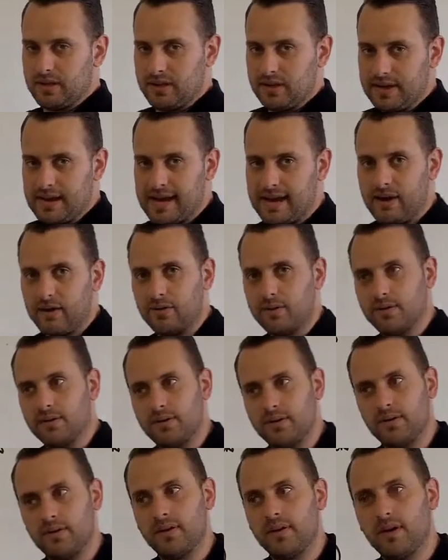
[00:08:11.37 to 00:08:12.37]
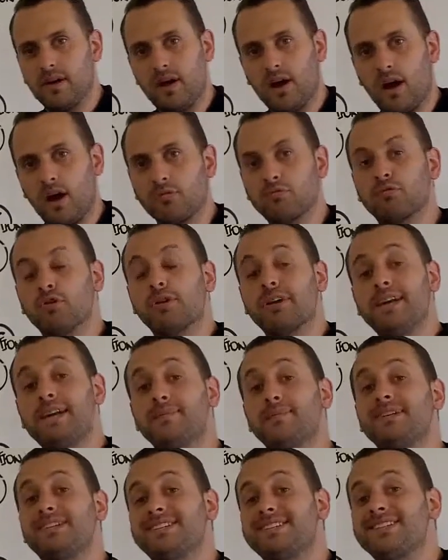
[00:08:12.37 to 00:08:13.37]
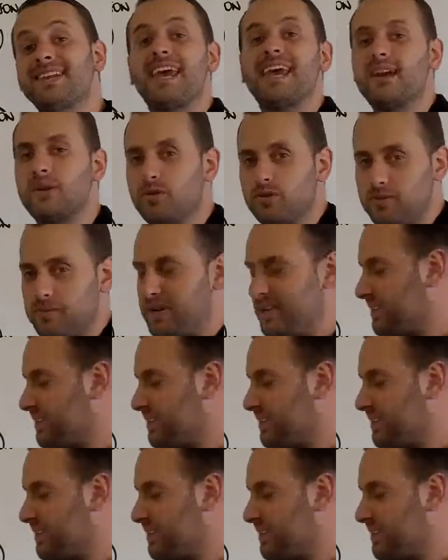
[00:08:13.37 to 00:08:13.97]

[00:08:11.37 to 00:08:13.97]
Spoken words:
Now, a rookie mistake would be